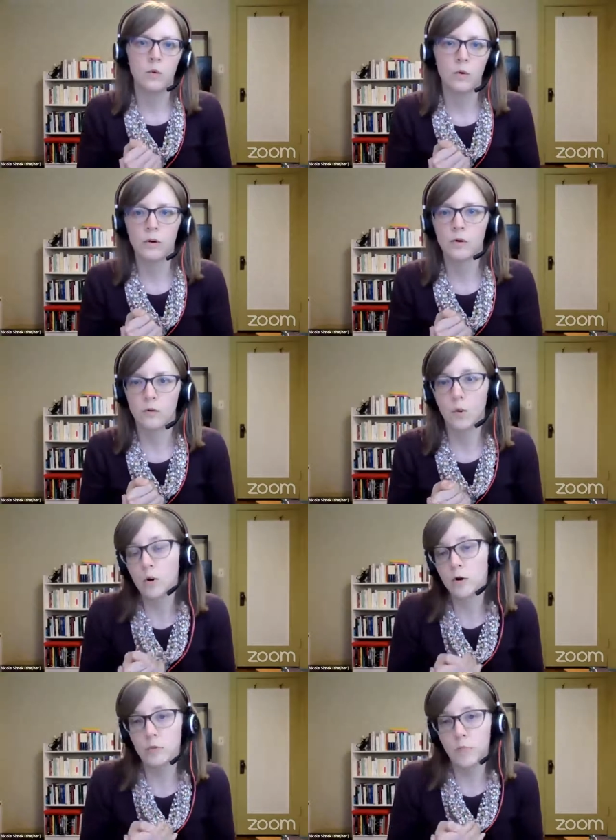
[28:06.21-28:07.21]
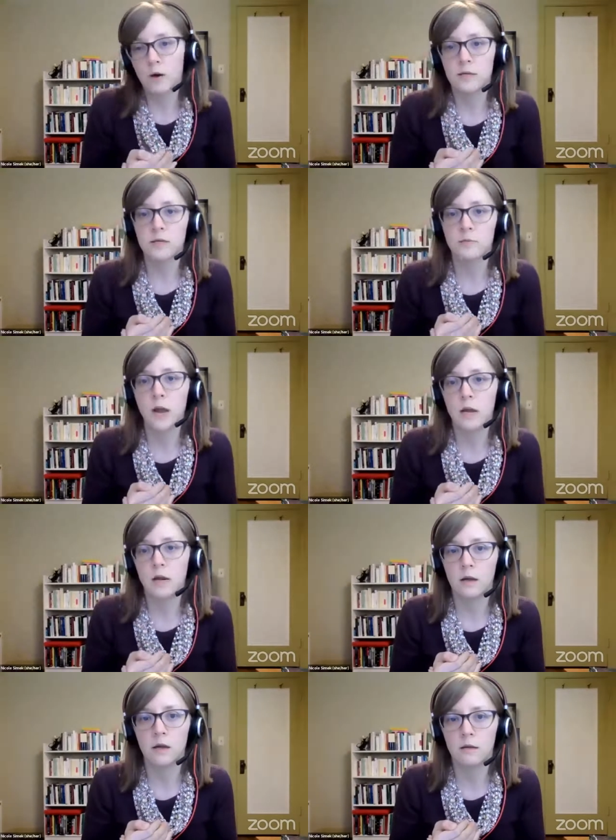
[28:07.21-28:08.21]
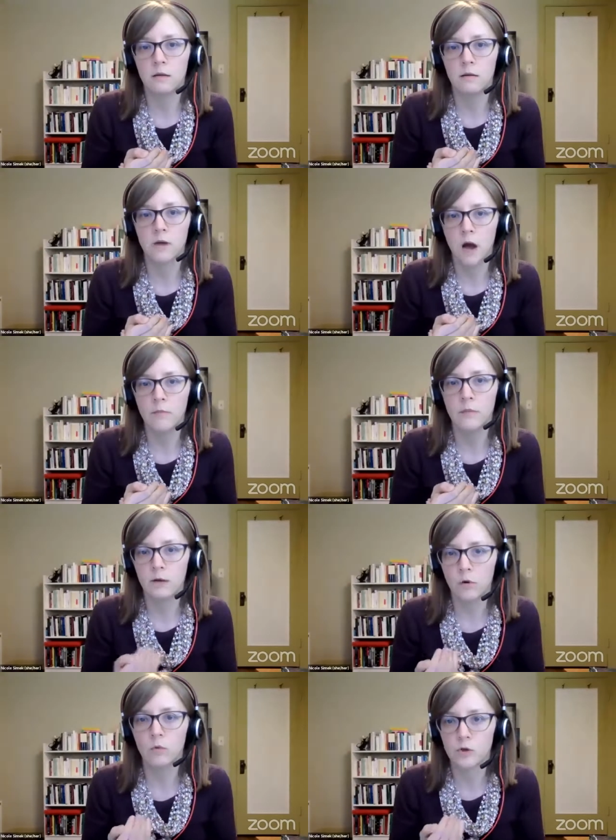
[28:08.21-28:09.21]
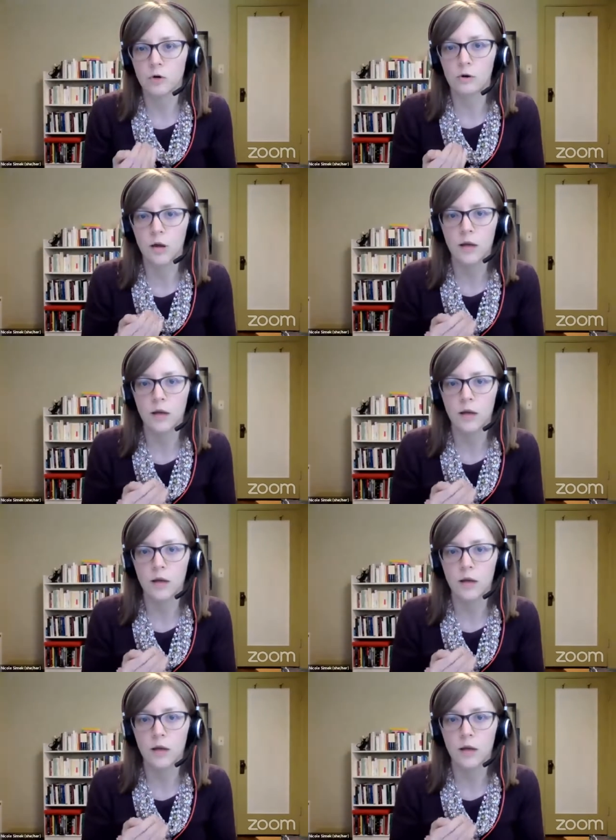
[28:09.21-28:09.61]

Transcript: or you're participating in the dominant culture